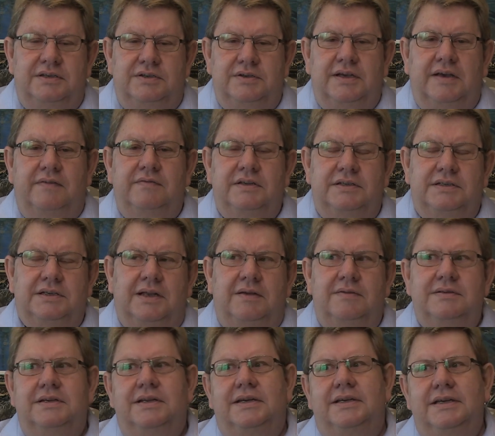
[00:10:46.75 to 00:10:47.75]
Do you have this? And I
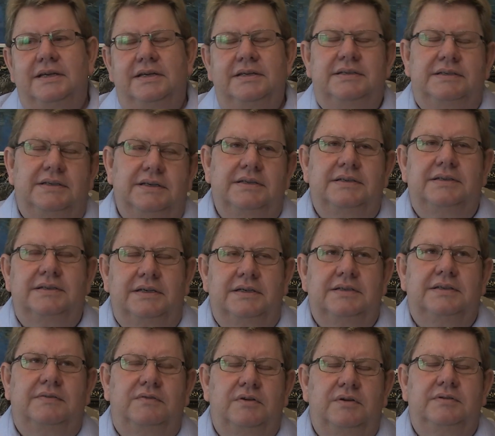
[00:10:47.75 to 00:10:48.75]
was like, yes, yes,
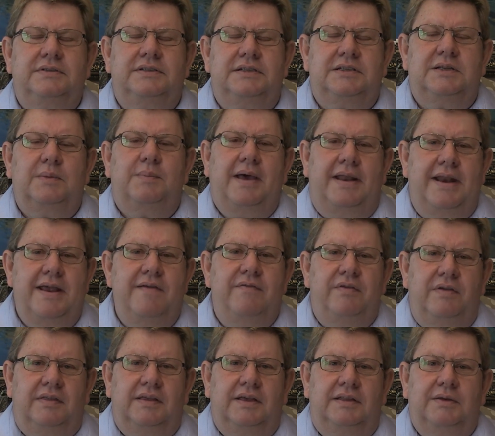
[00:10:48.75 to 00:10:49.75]
yes. I've got just about
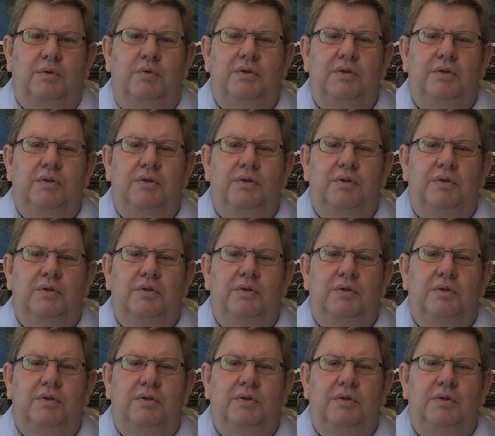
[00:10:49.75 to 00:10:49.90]
everything.